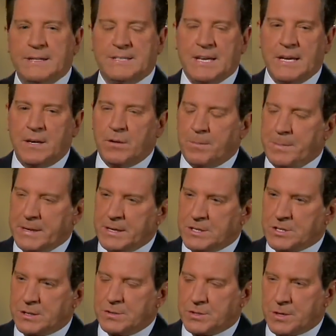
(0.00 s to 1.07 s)
Is he your
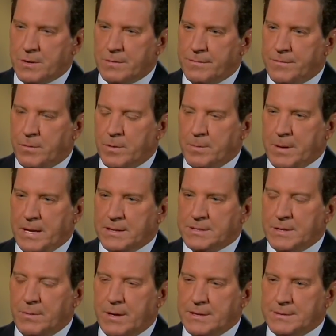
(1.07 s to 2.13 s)
biggest concern, foreign
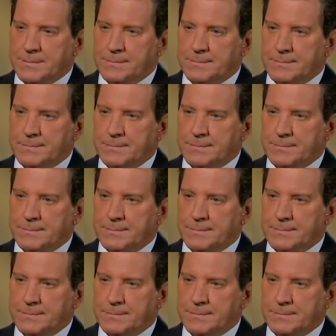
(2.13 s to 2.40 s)
policy-wise?